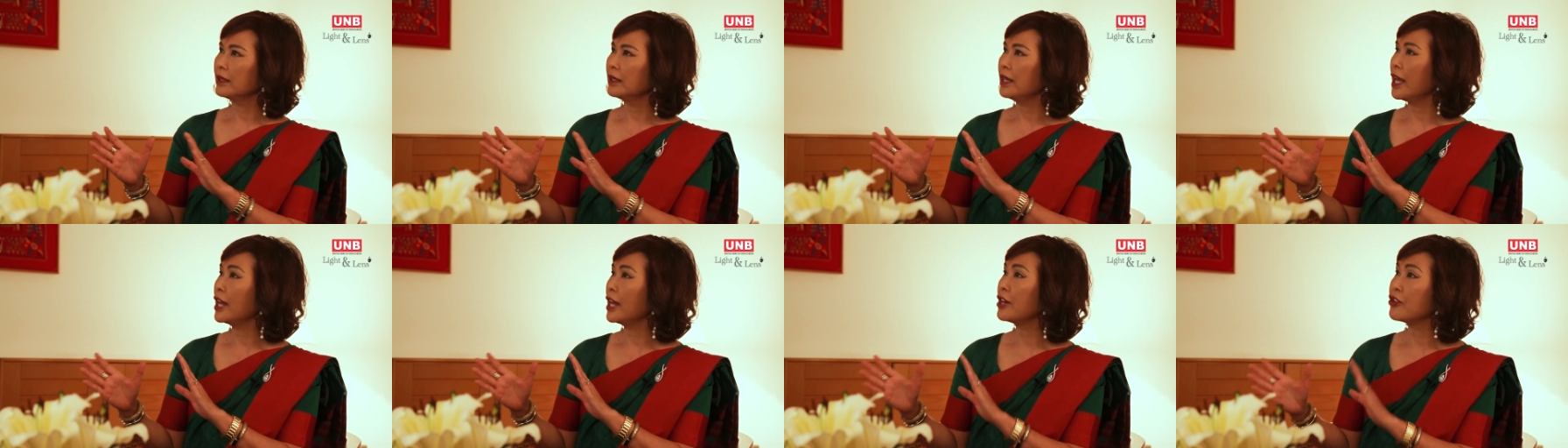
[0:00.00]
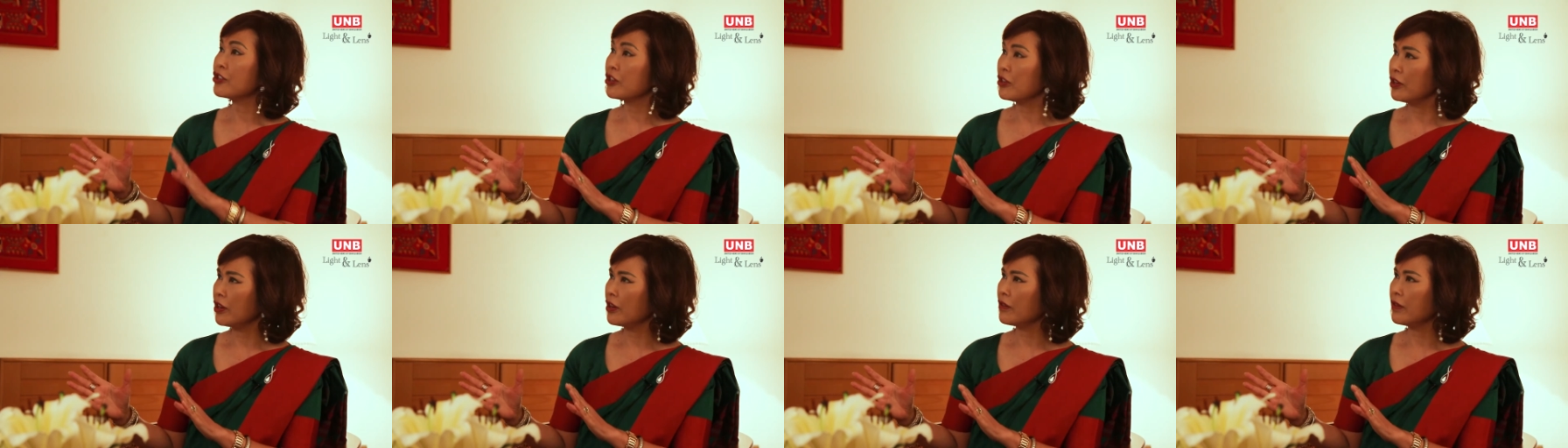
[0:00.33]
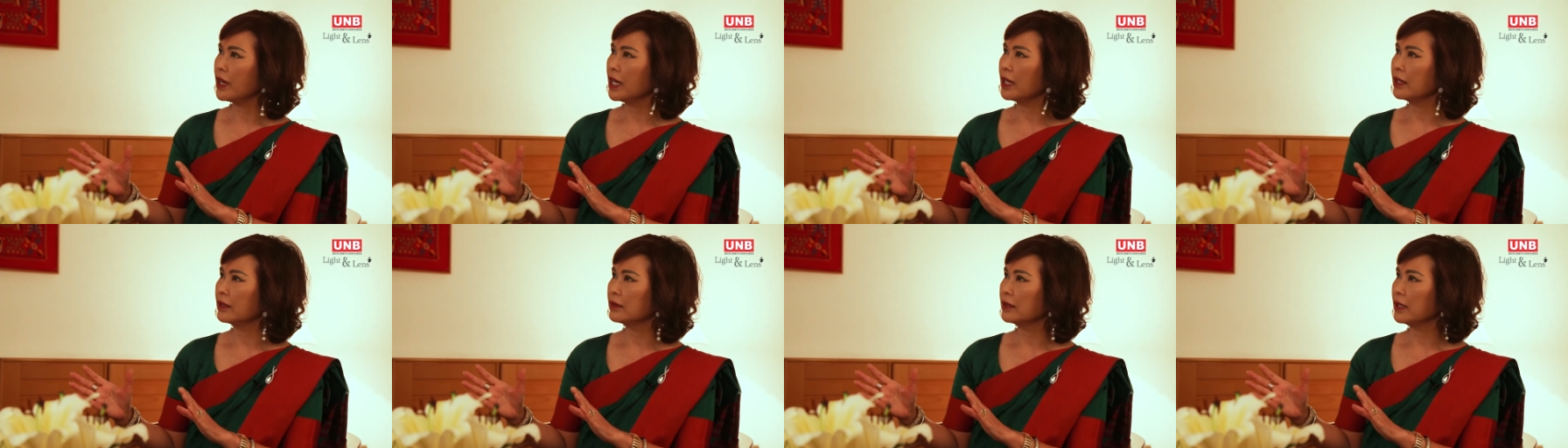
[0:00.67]

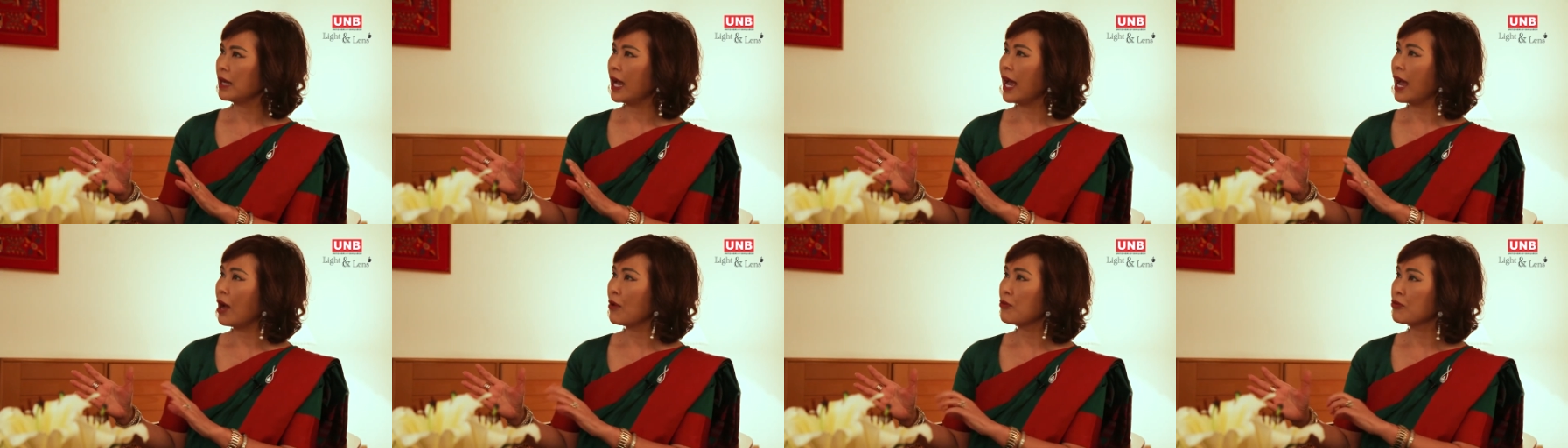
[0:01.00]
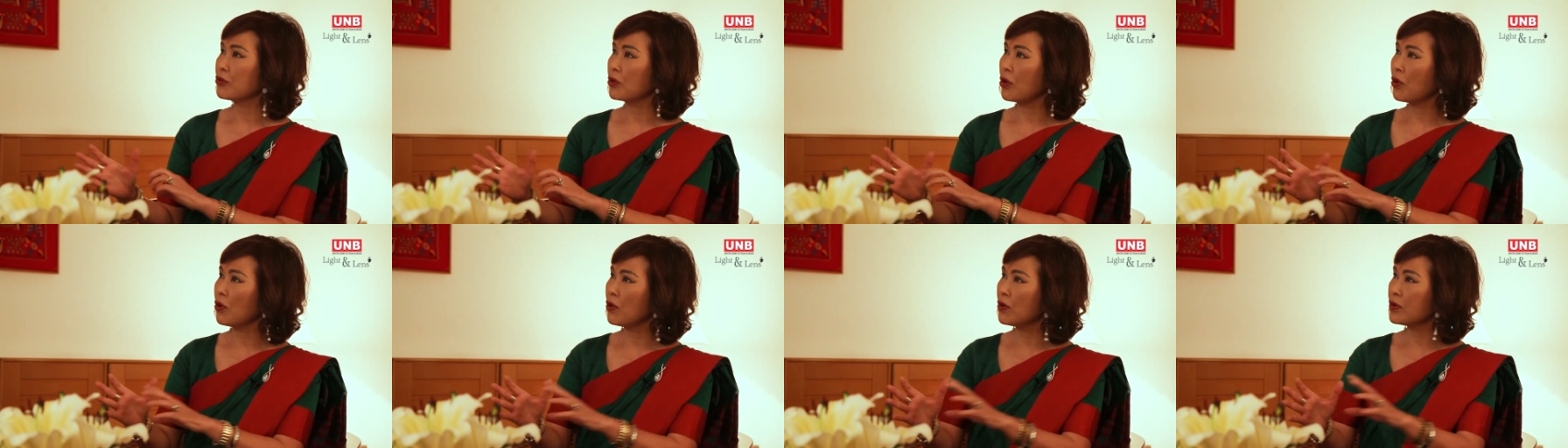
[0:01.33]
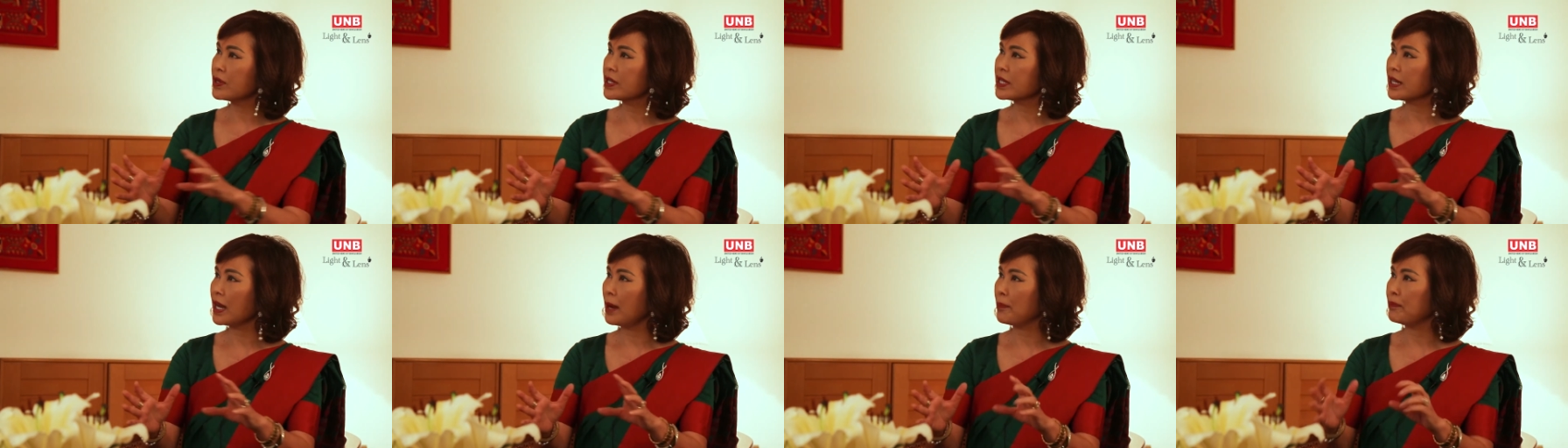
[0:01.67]
engineering, how
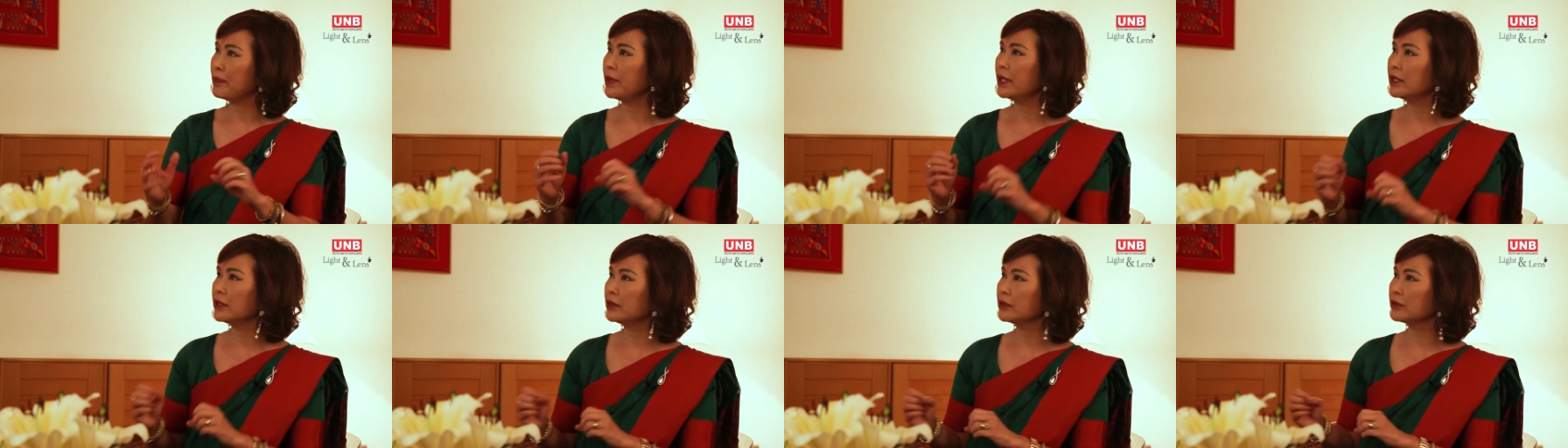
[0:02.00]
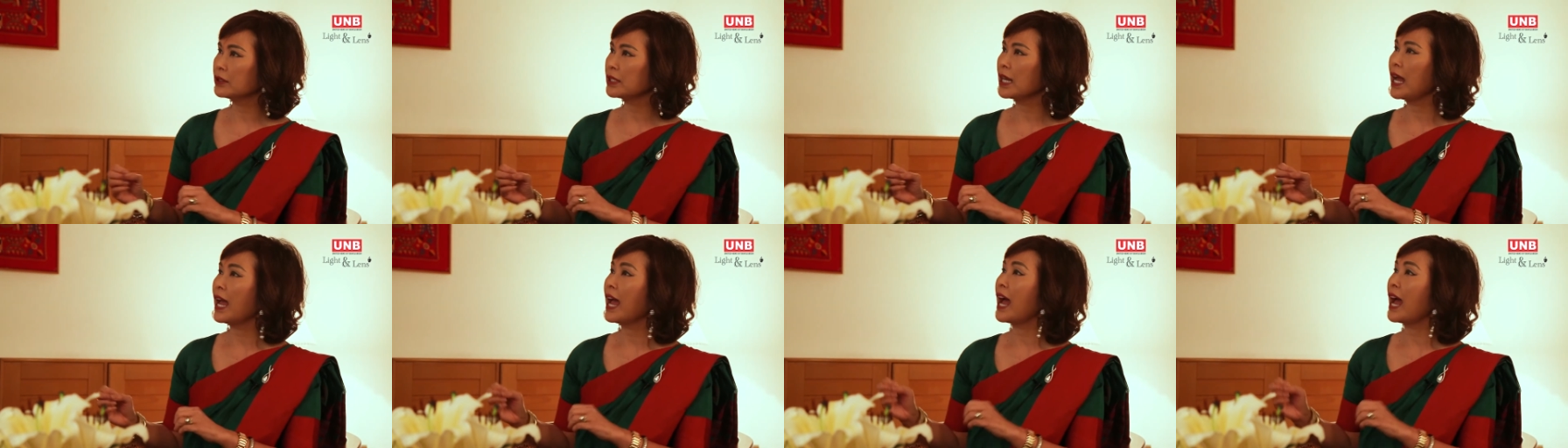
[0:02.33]
roads are built,